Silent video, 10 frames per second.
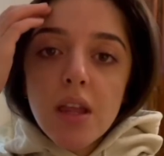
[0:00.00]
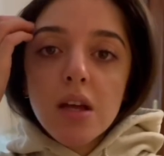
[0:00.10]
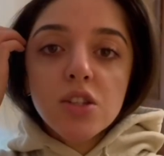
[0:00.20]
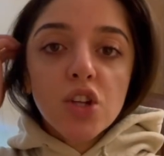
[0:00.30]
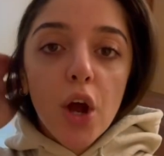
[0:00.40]

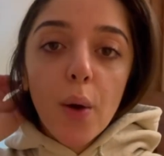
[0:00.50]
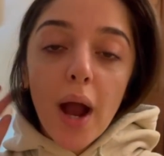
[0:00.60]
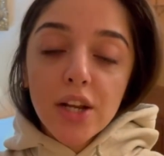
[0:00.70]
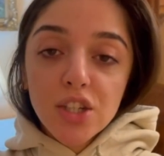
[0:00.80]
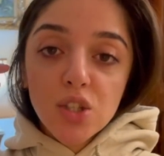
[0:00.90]
So I
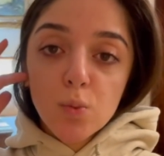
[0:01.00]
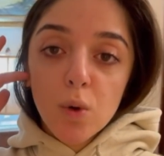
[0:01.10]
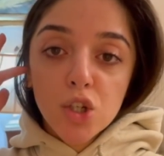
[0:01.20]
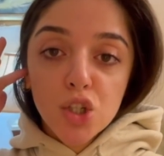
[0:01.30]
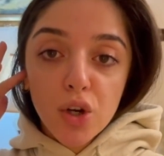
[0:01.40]
just
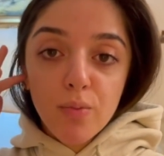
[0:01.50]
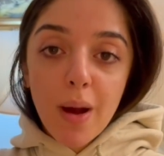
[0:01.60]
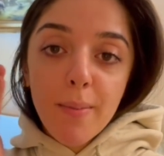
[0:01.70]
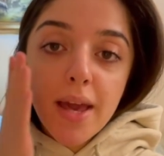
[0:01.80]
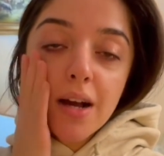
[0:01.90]
washed off my
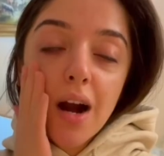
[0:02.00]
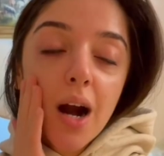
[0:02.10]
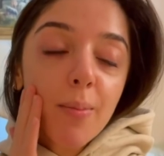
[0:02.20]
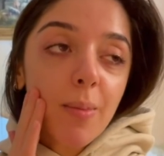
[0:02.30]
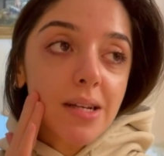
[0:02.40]

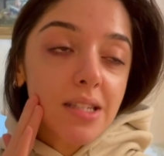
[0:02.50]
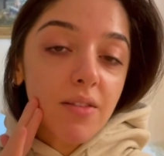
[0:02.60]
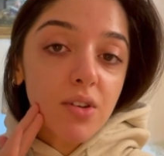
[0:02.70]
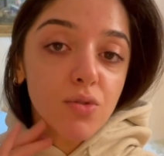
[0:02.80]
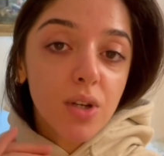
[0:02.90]
makeup. My skin
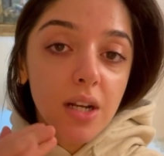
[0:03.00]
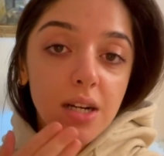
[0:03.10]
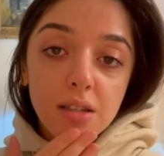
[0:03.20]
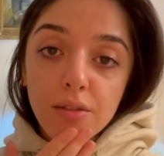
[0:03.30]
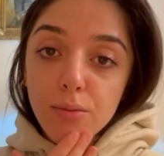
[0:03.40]
feels really nice.
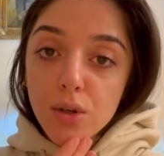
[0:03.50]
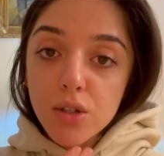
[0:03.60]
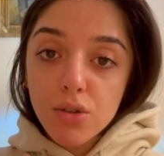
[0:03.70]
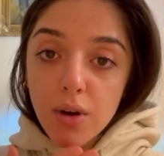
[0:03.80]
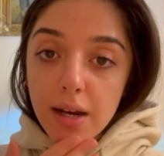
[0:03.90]
I've
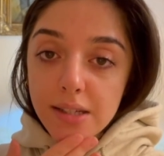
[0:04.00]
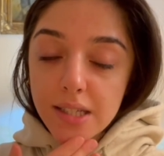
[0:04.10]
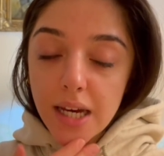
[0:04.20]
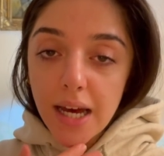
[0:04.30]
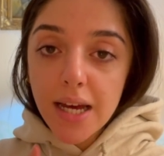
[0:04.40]
moisturized
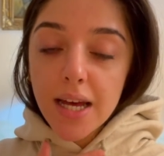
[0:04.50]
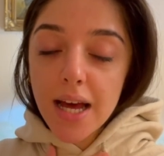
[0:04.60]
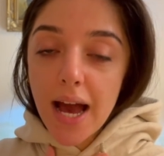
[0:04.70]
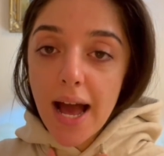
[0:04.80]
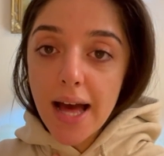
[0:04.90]
it
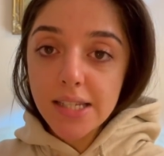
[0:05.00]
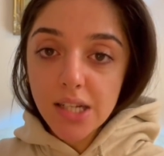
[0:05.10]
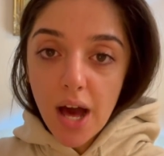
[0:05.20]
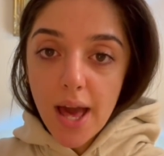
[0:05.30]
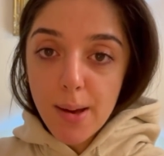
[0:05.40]
and
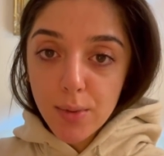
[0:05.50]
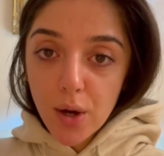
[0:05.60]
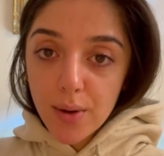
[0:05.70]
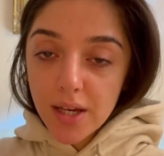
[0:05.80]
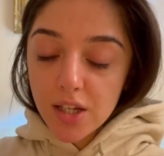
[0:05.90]
I am
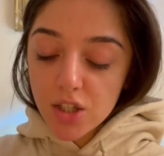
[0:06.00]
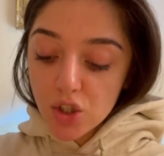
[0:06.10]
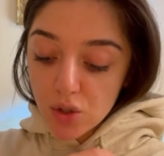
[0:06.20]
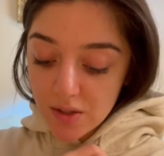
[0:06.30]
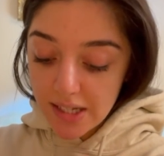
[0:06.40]
going to
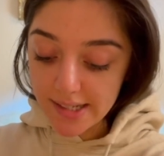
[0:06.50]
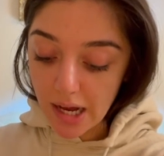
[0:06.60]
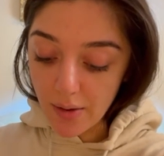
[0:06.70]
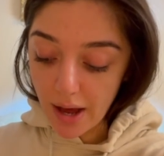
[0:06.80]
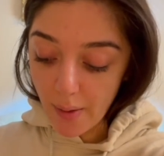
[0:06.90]
sit down
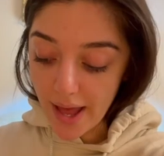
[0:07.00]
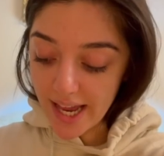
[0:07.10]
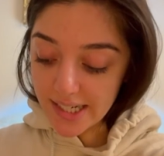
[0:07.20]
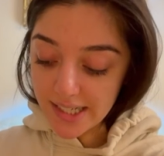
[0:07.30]
now and